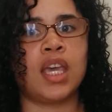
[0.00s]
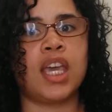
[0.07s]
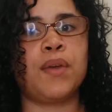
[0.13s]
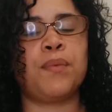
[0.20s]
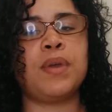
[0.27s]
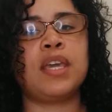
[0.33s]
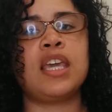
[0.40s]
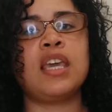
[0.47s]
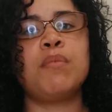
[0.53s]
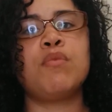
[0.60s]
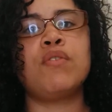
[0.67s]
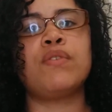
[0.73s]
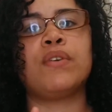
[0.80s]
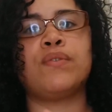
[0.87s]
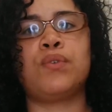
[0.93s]
If we keep
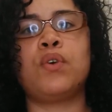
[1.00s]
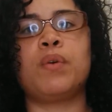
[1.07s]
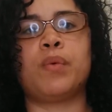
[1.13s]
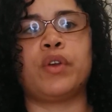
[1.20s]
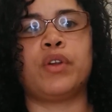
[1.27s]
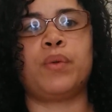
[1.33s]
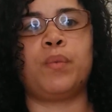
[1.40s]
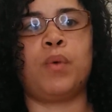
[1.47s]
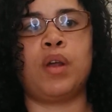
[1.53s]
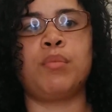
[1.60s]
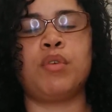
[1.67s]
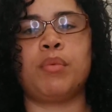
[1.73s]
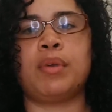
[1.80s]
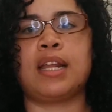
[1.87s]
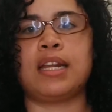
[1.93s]
moving forward one
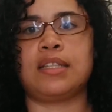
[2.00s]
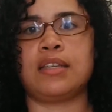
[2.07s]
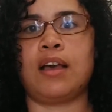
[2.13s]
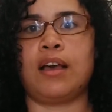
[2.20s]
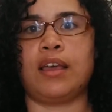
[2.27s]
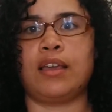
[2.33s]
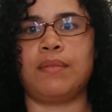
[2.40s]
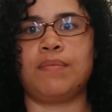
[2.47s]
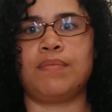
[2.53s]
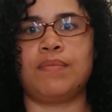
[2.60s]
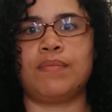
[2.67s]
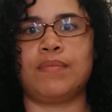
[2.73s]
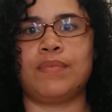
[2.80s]
moment at a time,